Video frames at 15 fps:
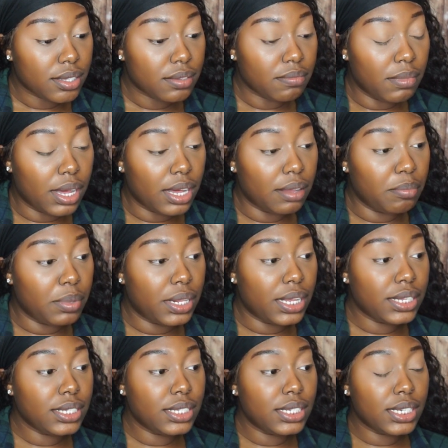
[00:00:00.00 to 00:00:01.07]
my
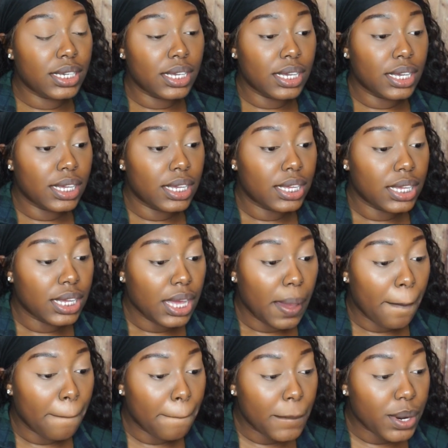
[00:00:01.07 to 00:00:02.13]
blending
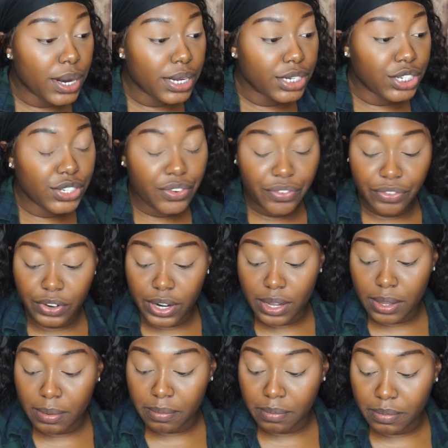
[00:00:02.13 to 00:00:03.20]
brush
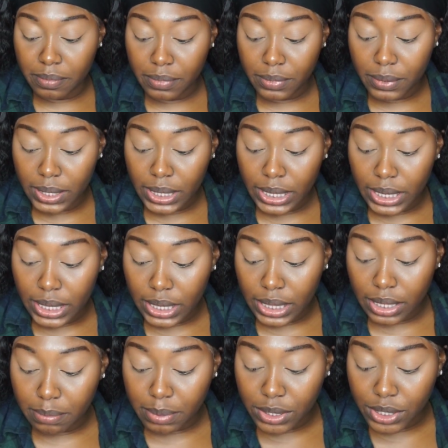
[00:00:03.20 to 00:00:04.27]
from
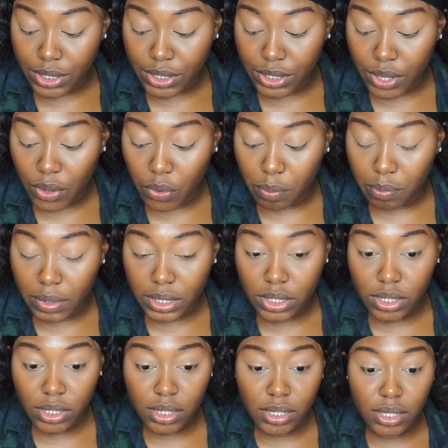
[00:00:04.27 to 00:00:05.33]
the Bespoke
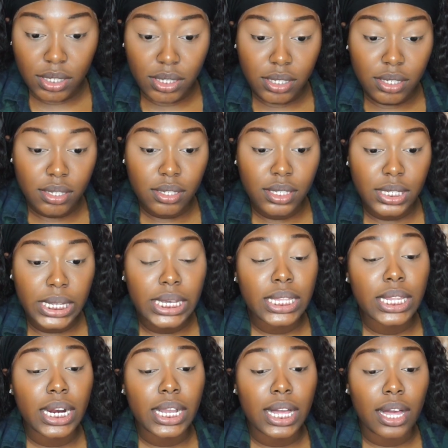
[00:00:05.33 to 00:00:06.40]
brushes set
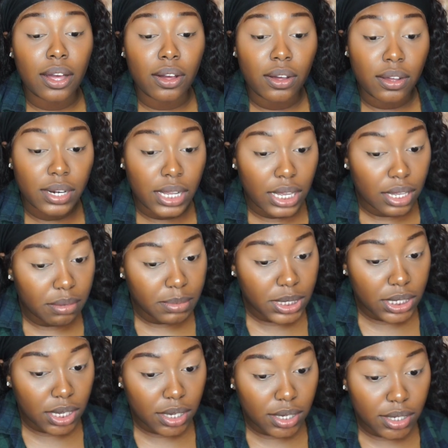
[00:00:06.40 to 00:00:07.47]
that I got on
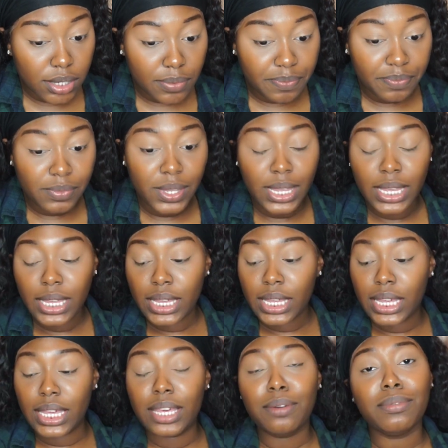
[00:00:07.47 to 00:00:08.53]
Amazon.
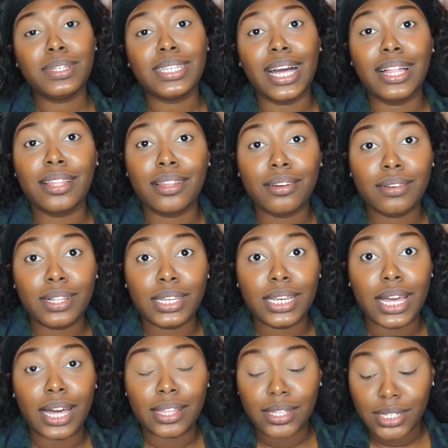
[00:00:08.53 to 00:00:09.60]
I literally
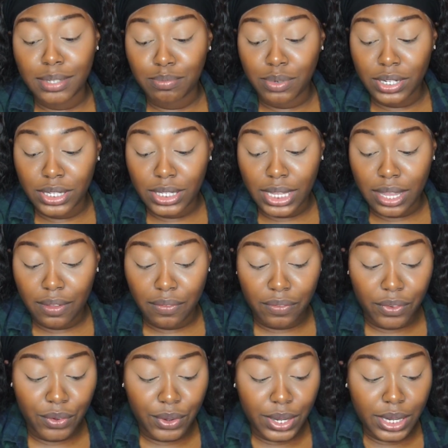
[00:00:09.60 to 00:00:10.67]
got this brush set
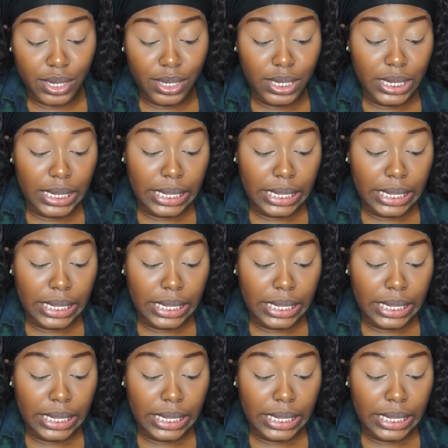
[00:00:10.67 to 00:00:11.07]
for